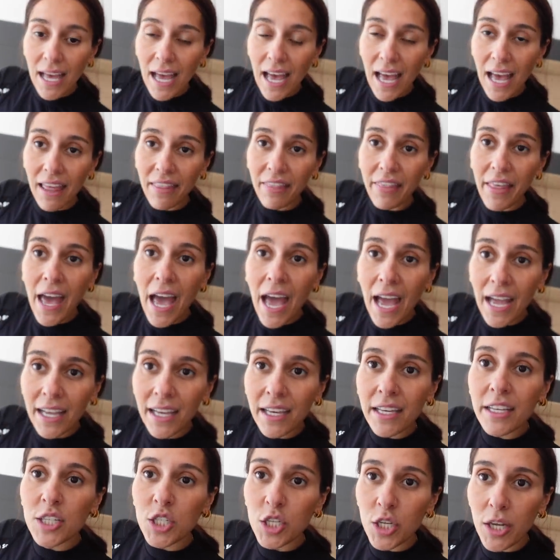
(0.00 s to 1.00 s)
at the
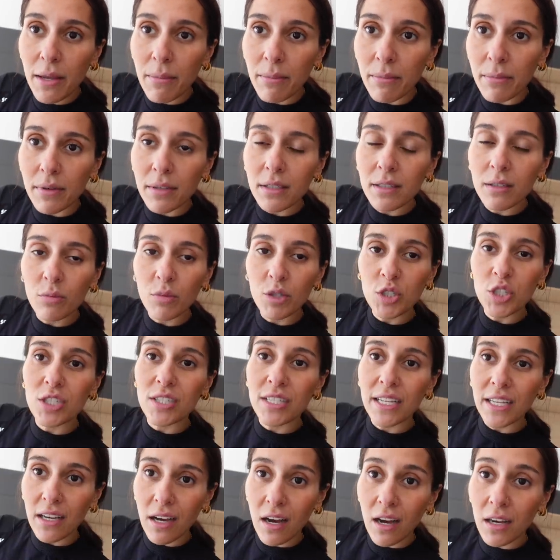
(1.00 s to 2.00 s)
Hangar Gym, which is
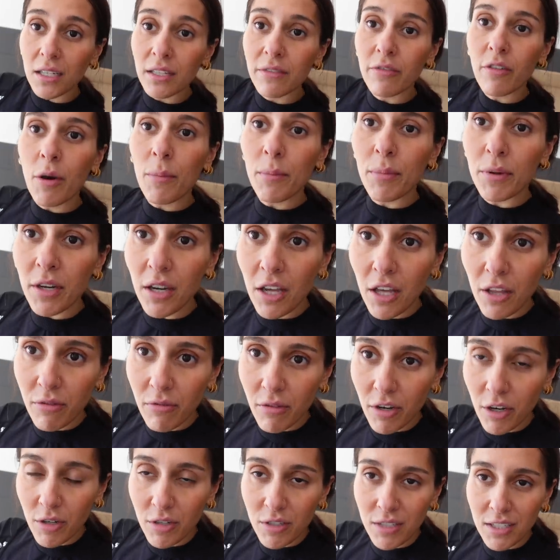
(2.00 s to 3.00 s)
in Cardiff on Penarth
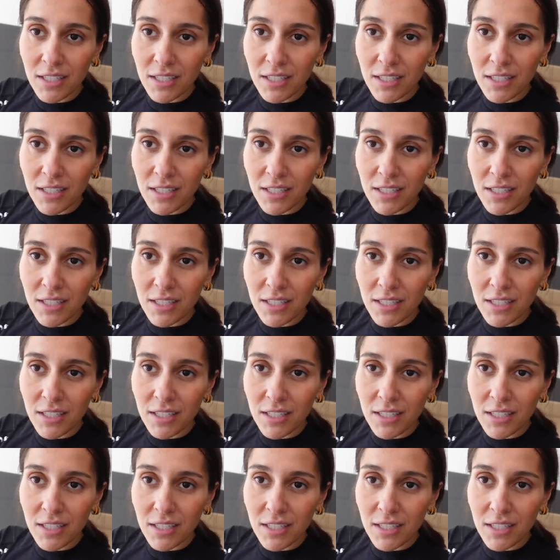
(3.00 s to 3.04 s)
Road.